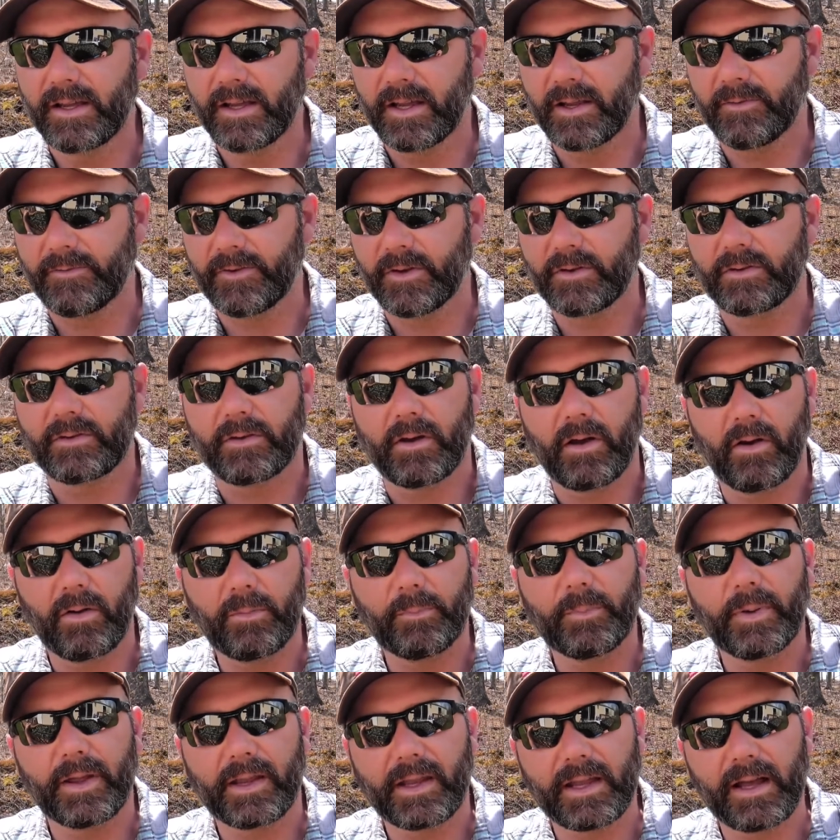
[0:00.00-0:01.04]
If you
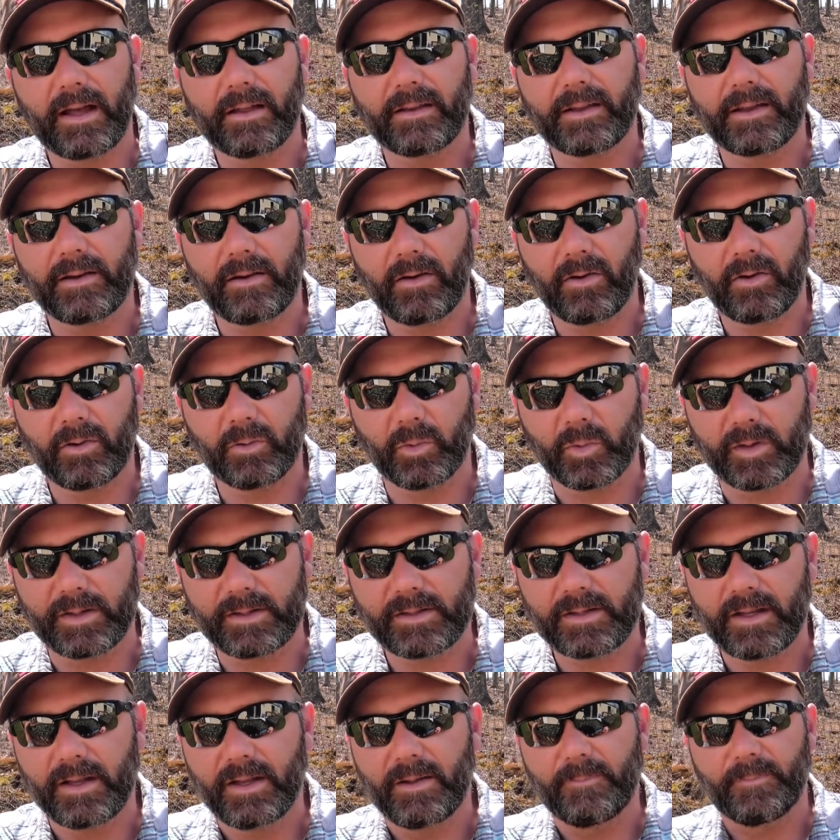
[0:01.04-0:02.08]
don't pick out the old
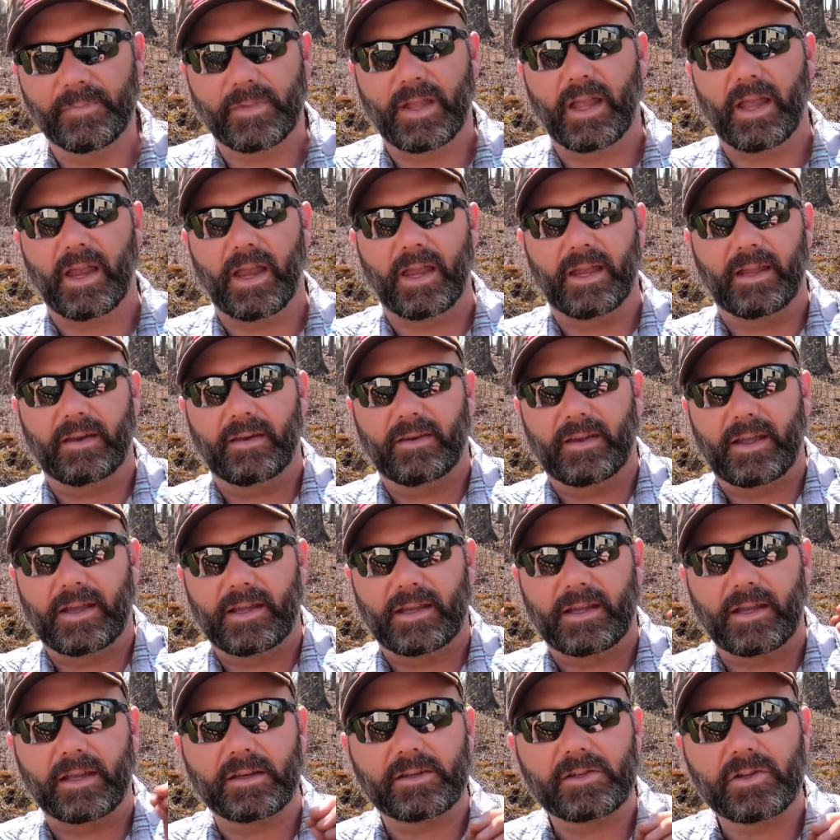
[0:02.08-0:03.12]
ones and they
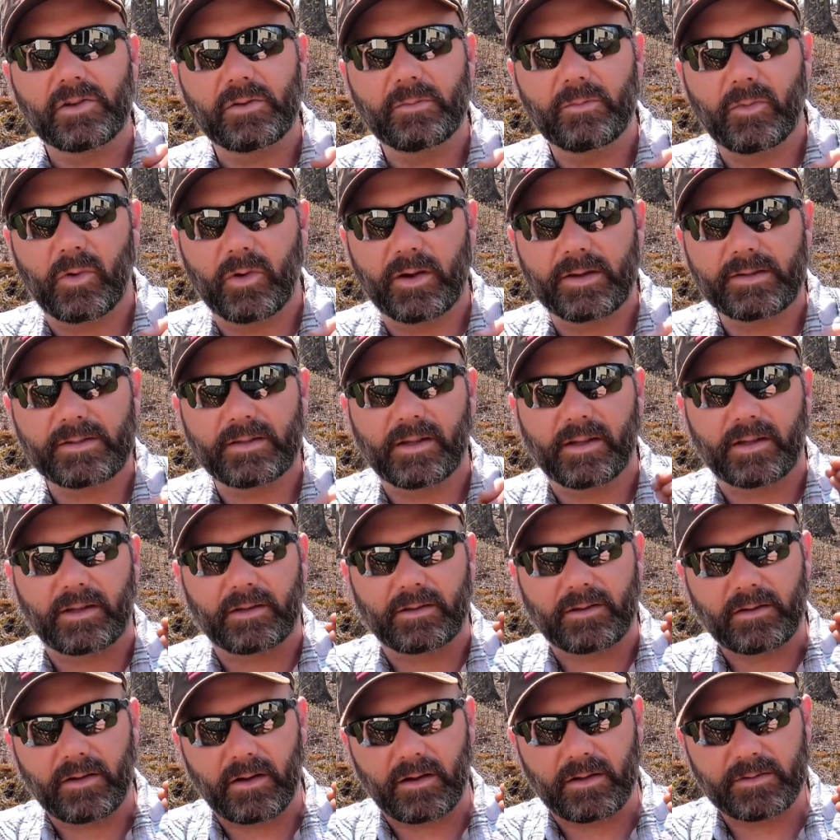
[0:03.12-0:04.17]
get too moist, they
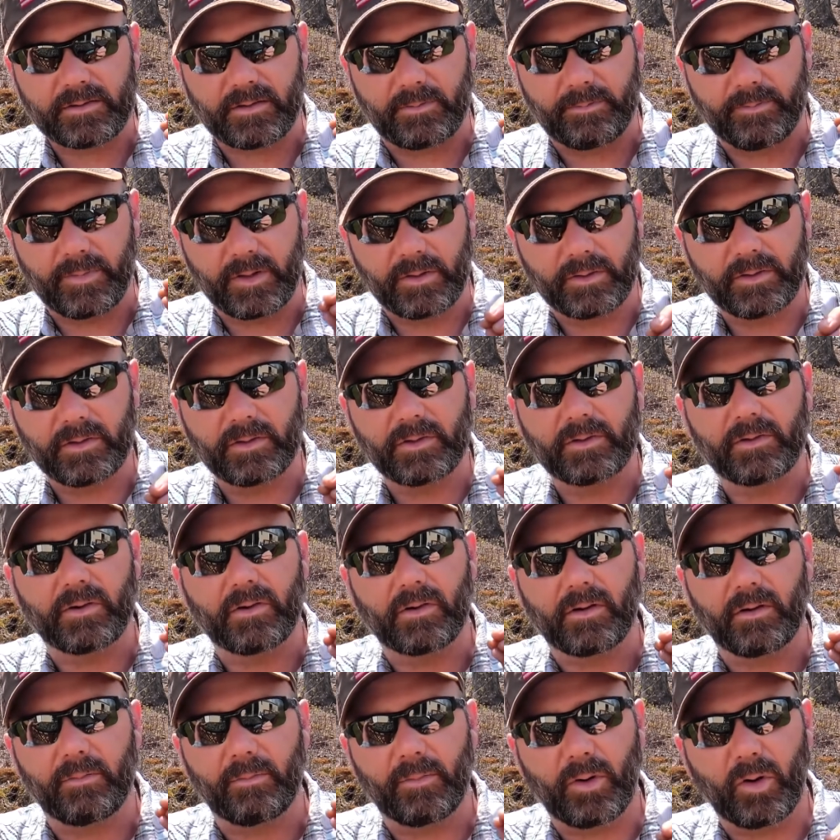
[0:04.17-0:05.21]
can cause a mildew
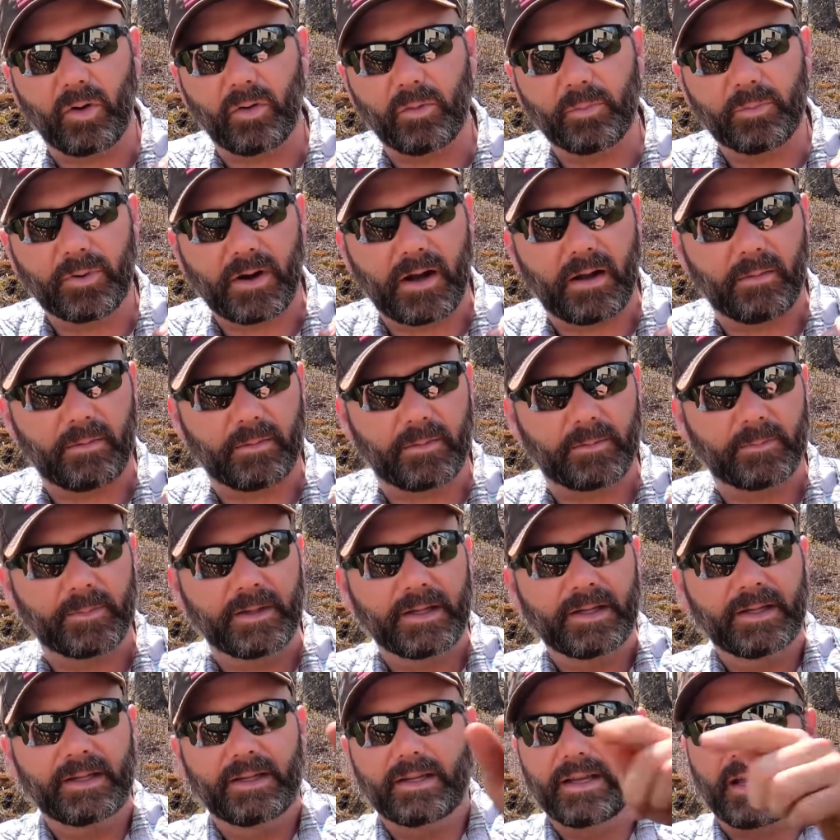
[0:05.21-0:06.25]
or a mold problem
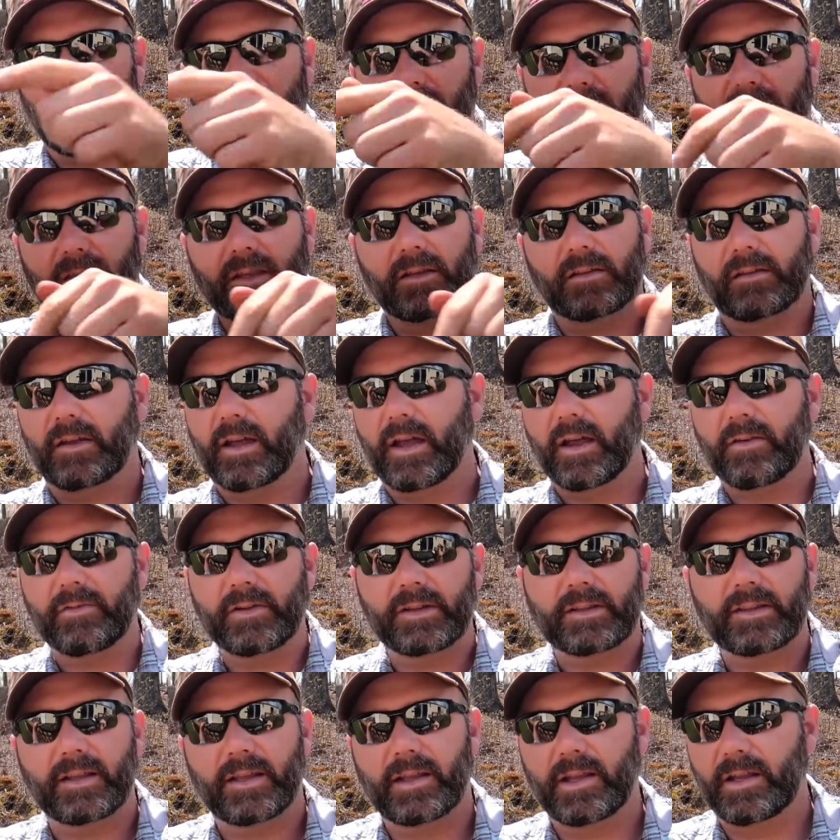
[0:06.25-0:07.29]
and kill
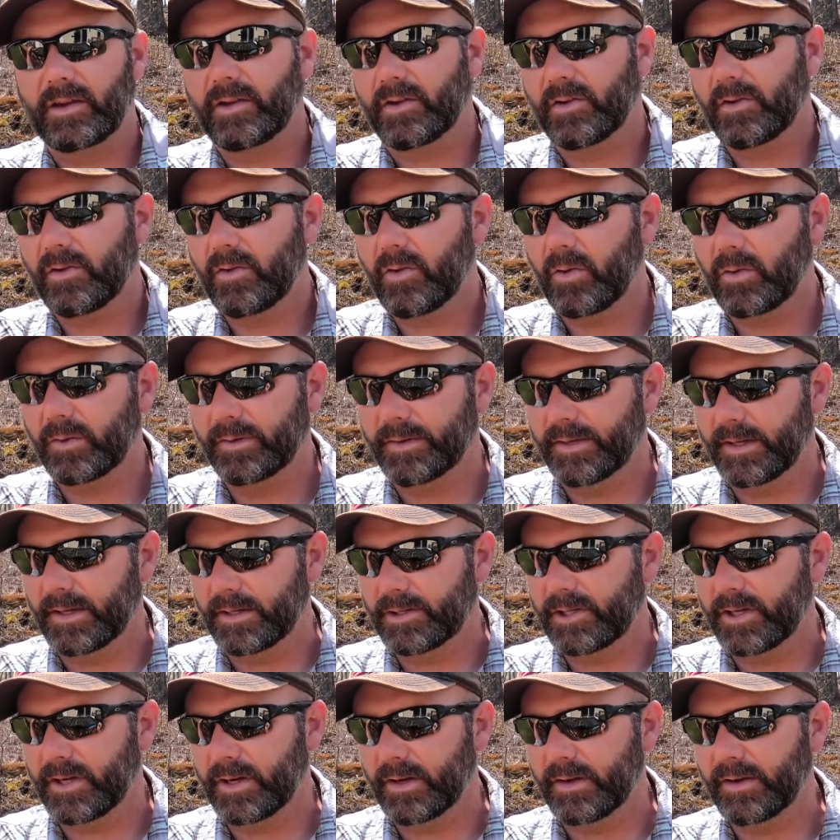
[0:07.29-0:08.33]
everything in your whole
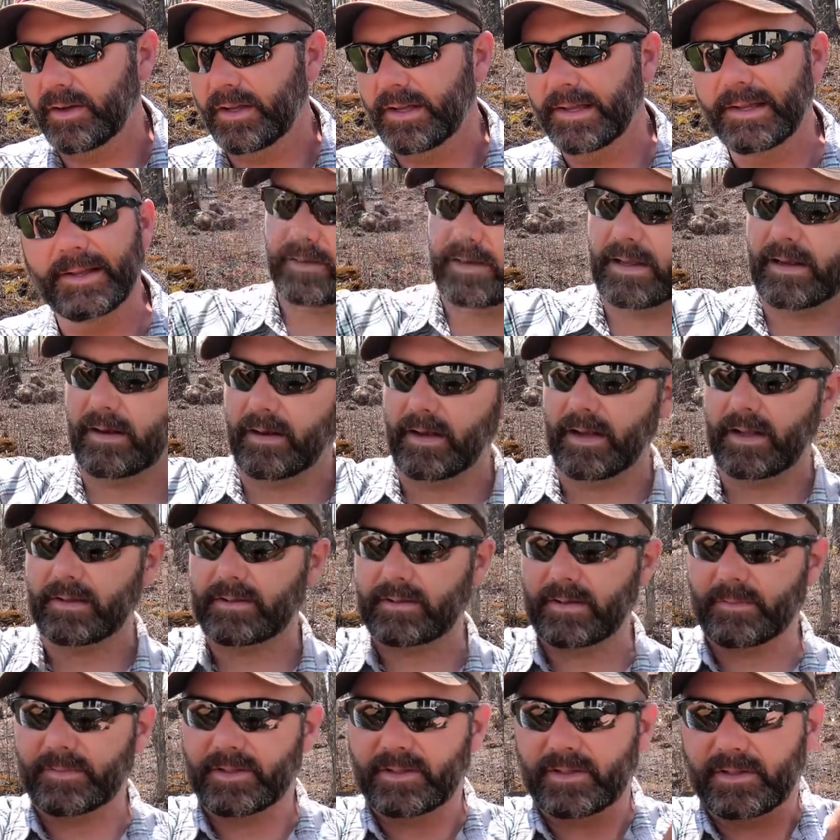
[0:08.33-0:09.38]
dish here. Now,
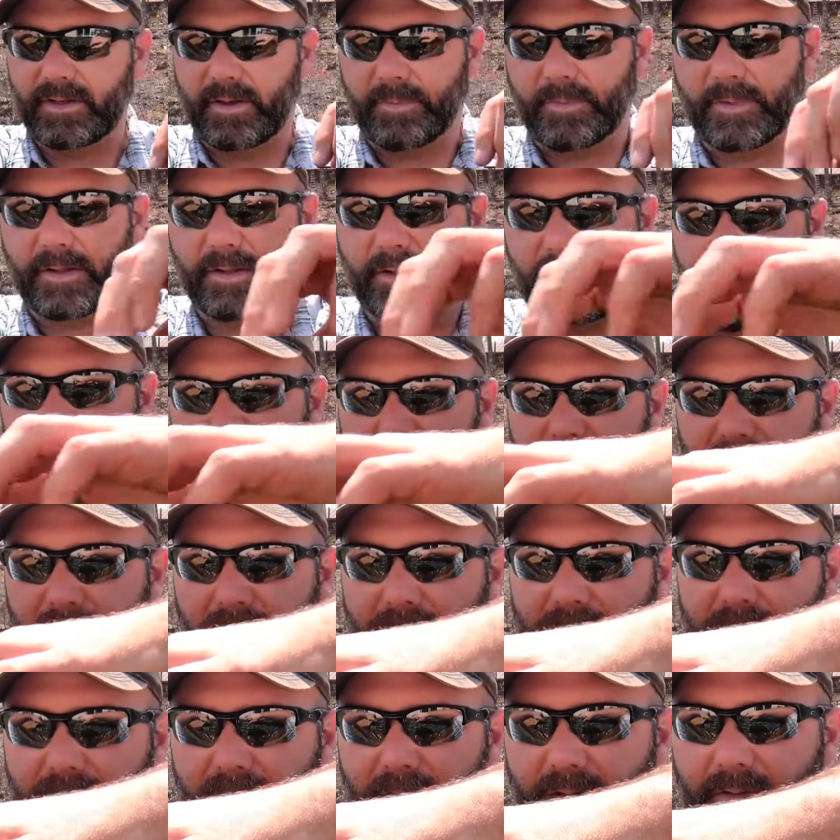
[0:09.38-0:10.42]
as I'm snipping these
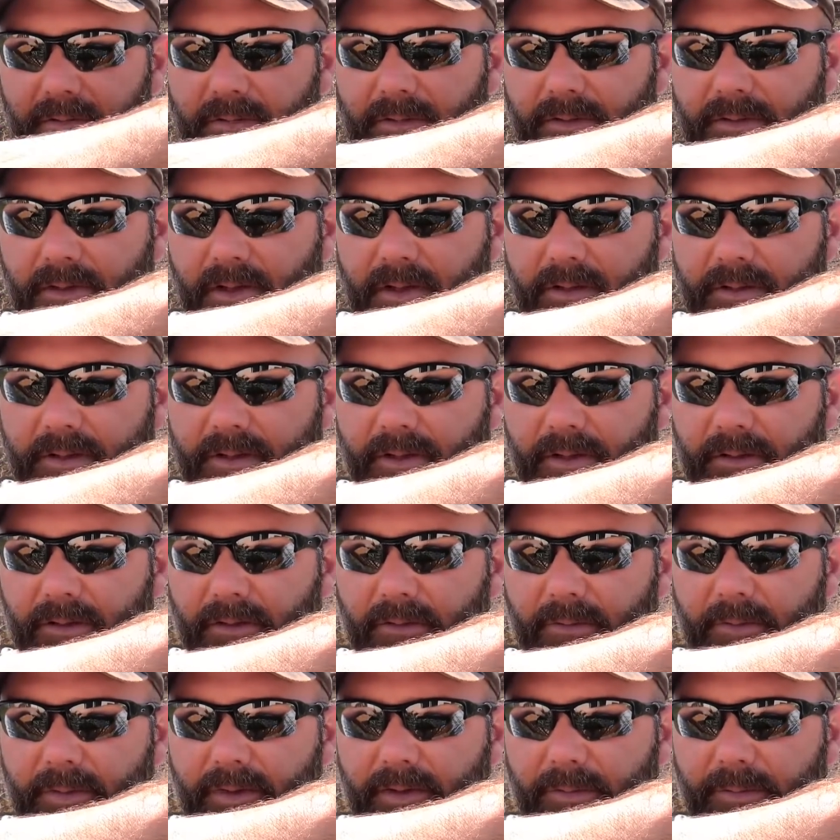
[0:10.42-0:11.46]
guys out, we'll talk to you a
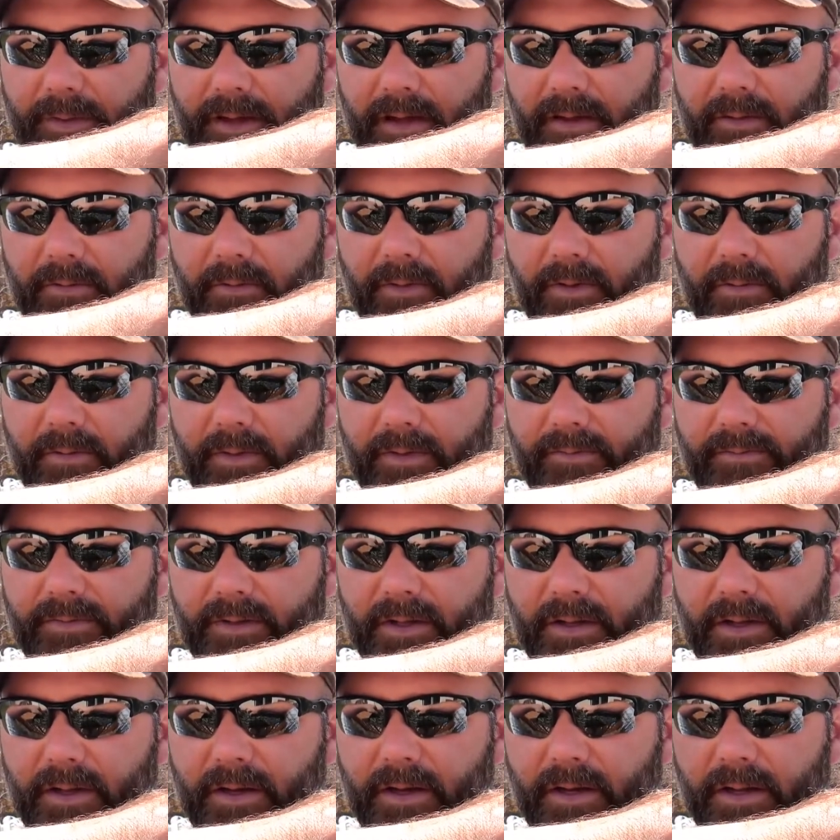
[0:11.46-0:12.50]
little bit about what we've
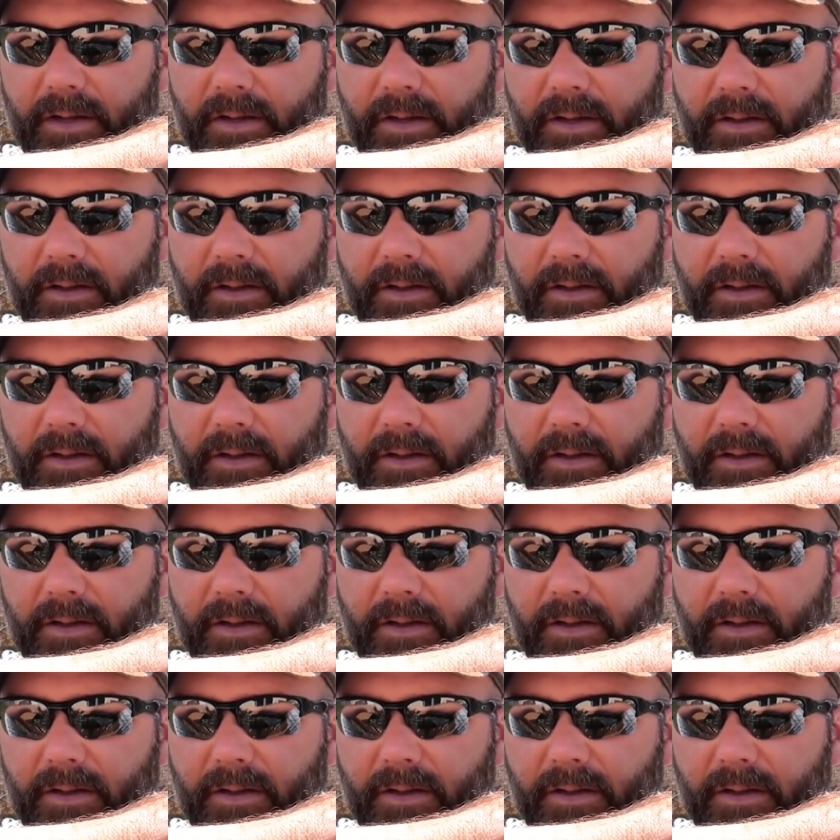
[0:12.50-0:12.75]
done